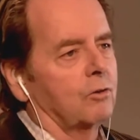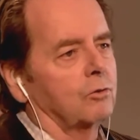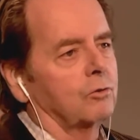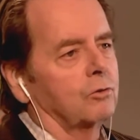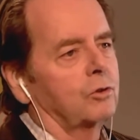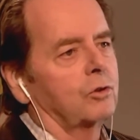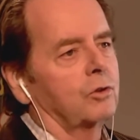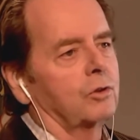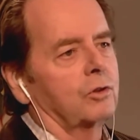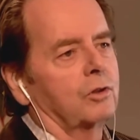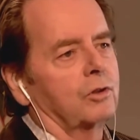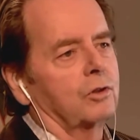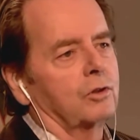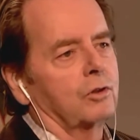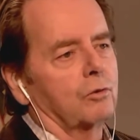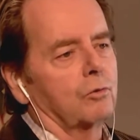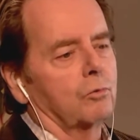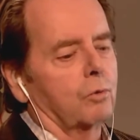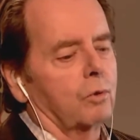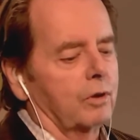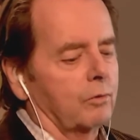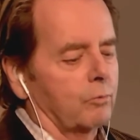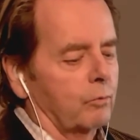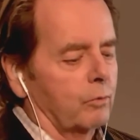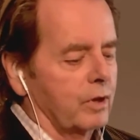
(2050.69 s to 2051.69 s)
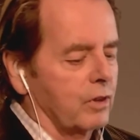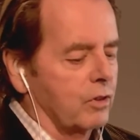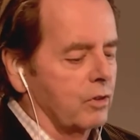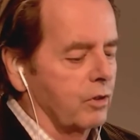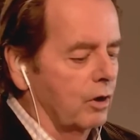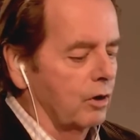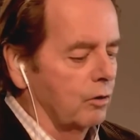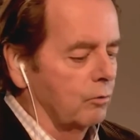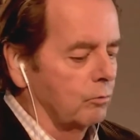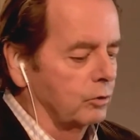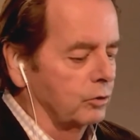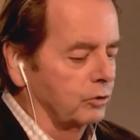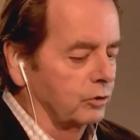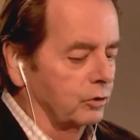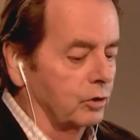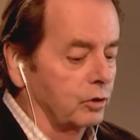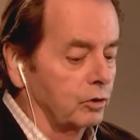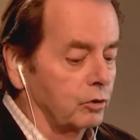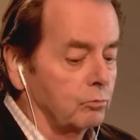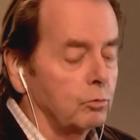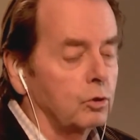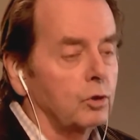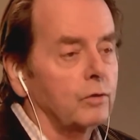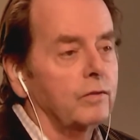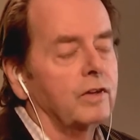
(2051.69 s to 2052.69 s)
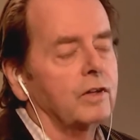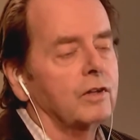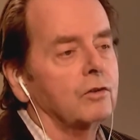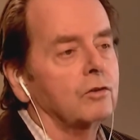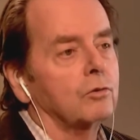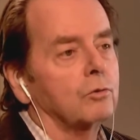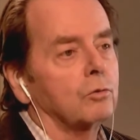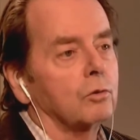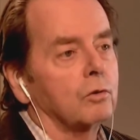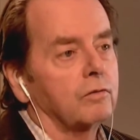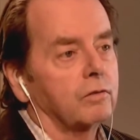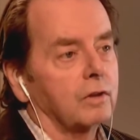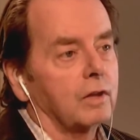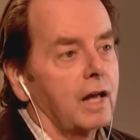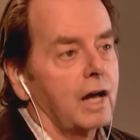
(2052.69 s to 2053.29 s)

turned what we thought was a good movie into a flop.